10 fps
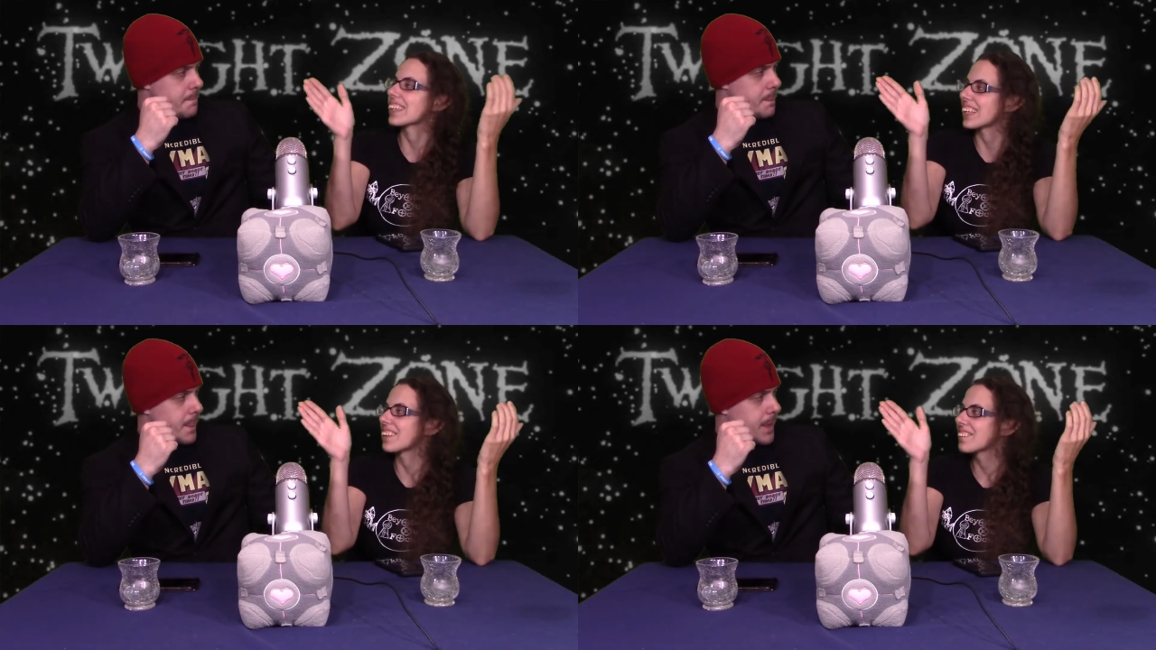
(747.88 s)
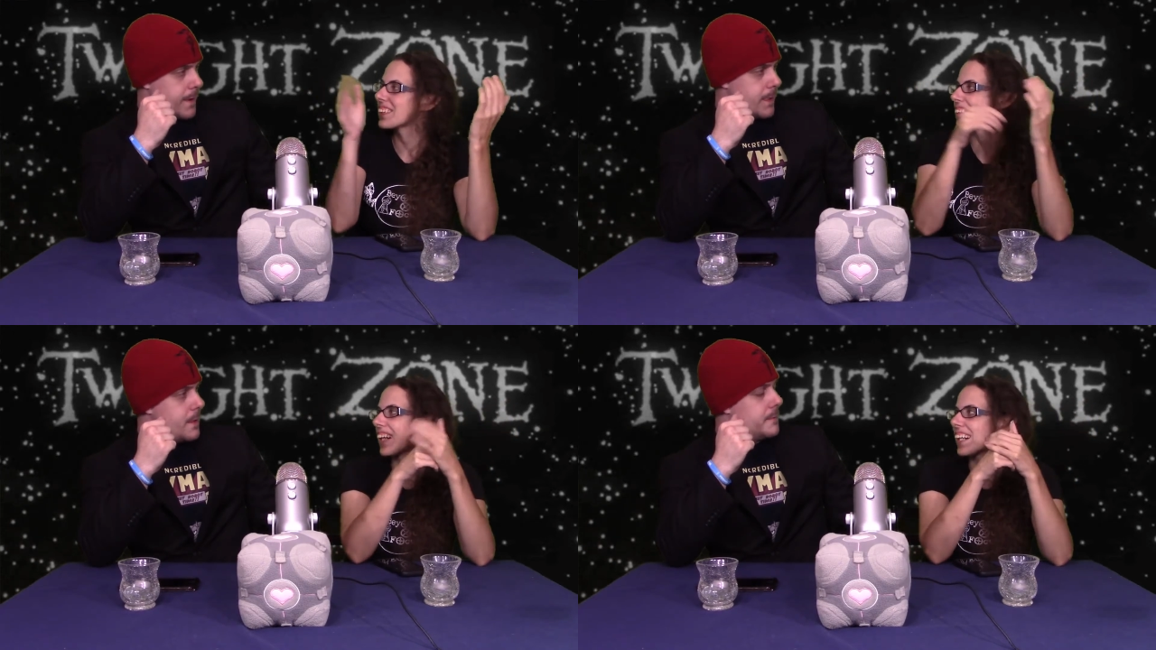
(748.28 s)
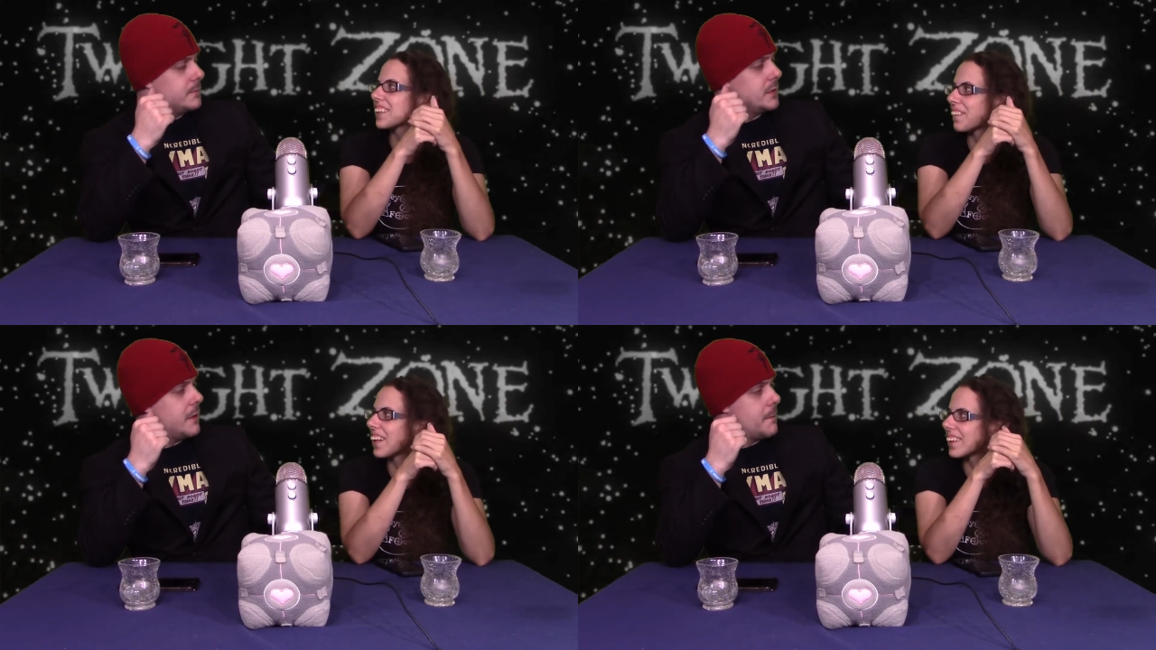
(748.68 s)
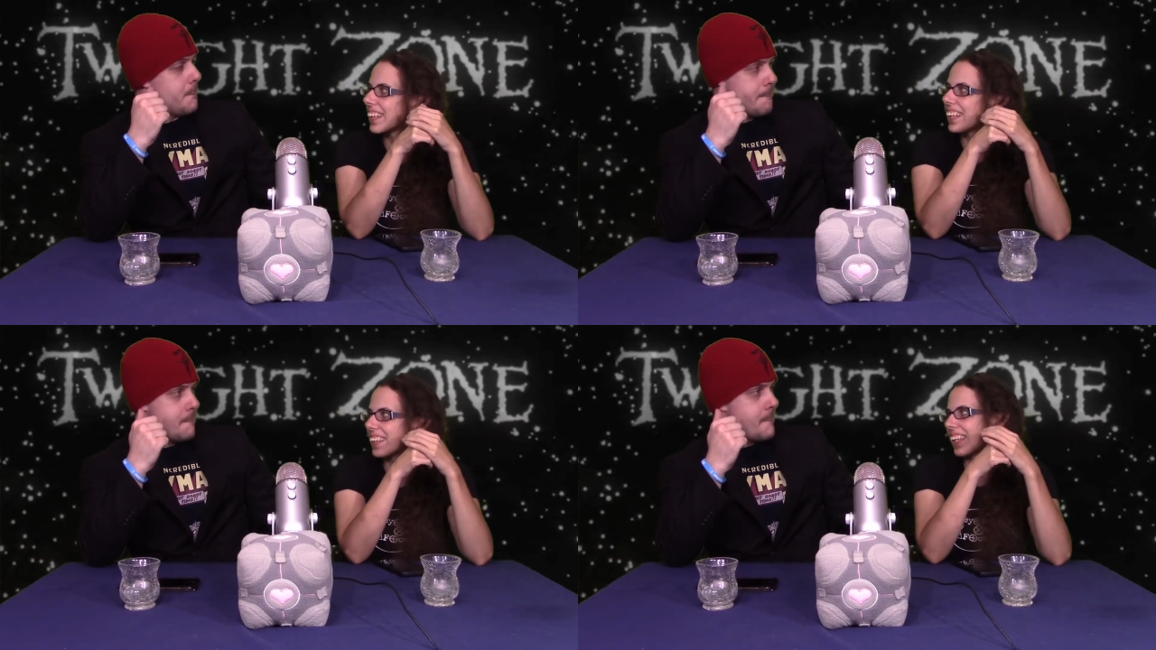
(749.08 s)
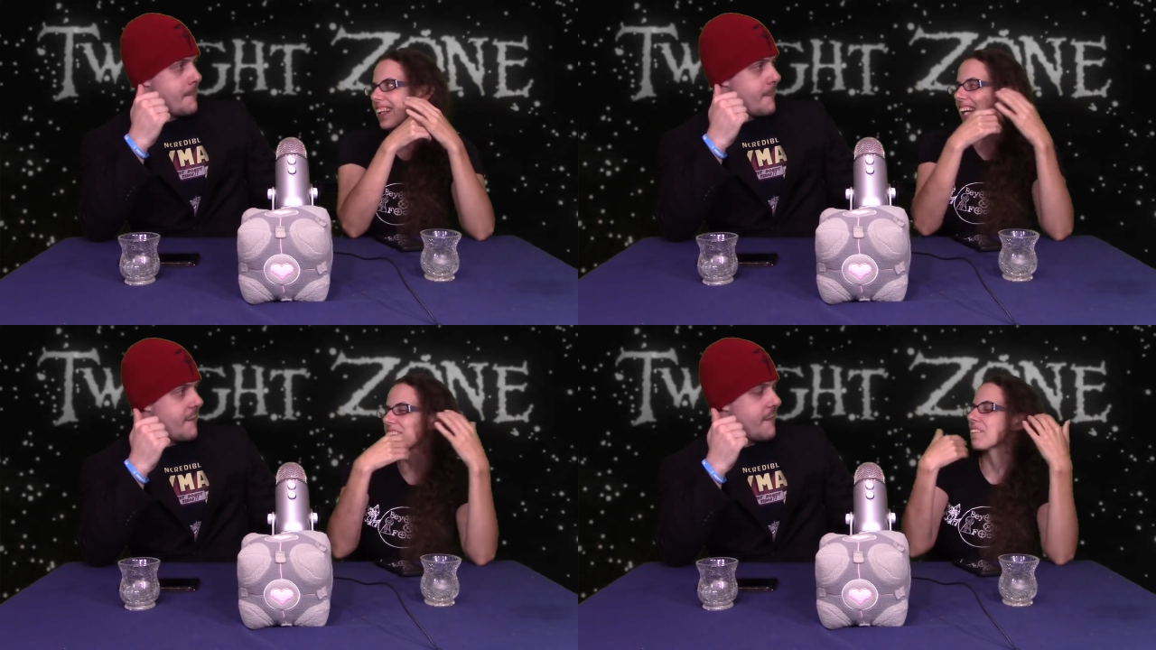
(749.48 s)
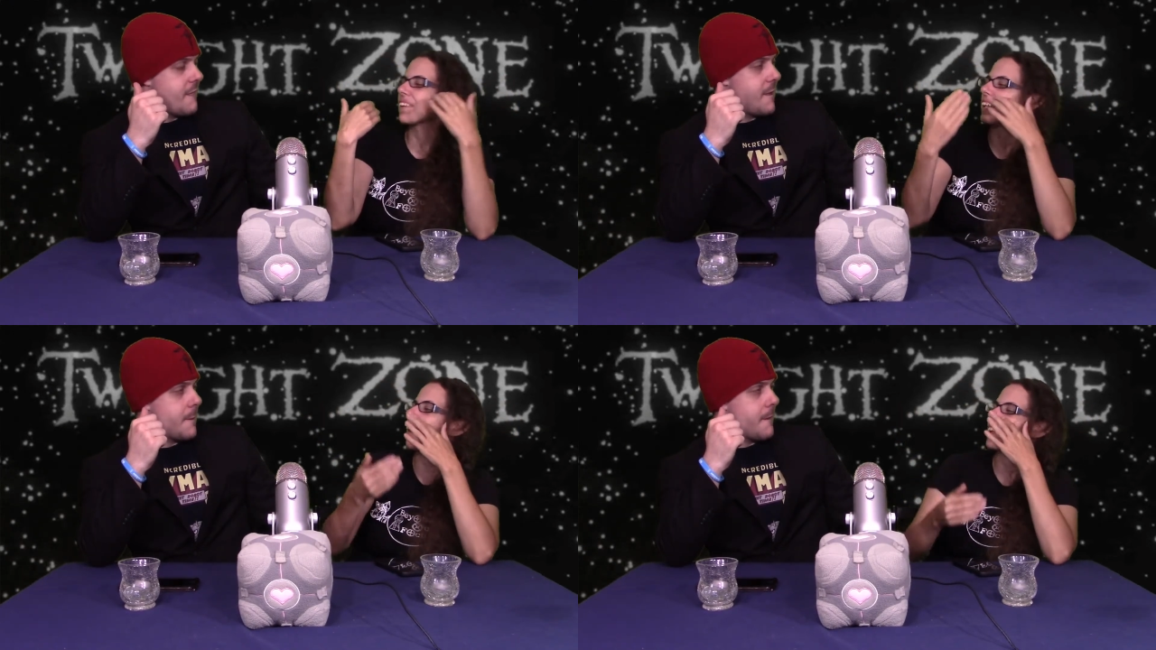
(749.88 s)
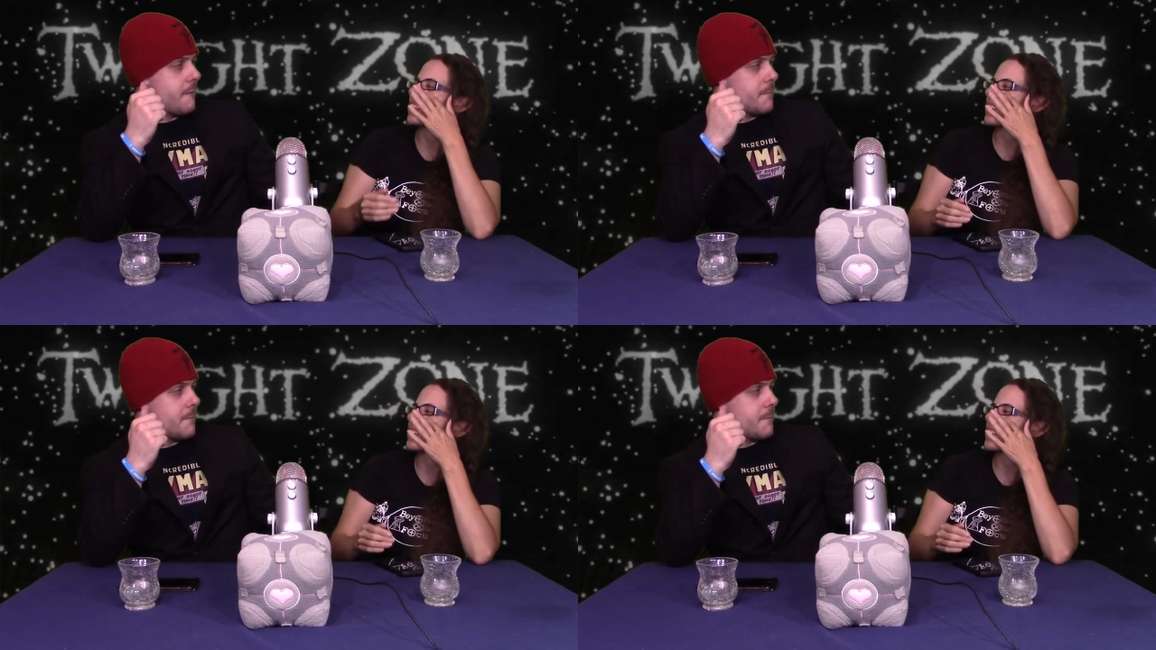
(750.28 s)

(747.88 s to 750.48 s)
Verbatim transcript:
Speaker 1: leaves. You talk about that everybody always